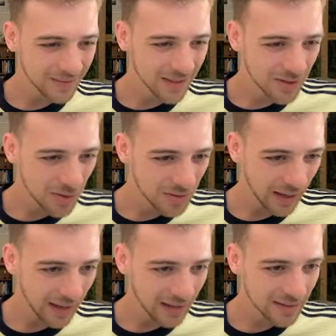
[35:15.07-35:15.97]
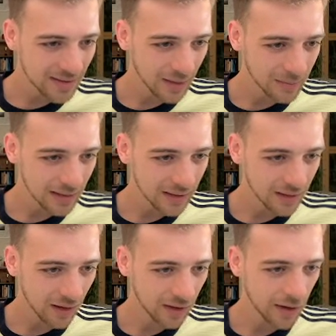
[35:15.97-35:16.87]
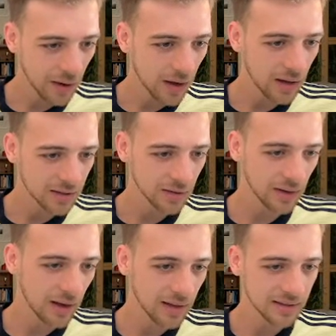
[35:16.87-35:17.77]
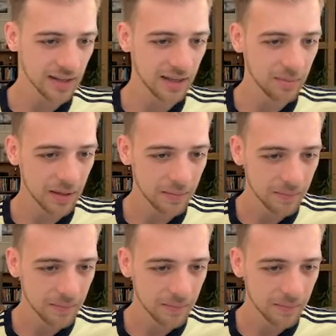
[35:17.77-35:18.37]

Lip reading: the 2 tight ends that I'm thinking. I'll go Ertz and Higbee.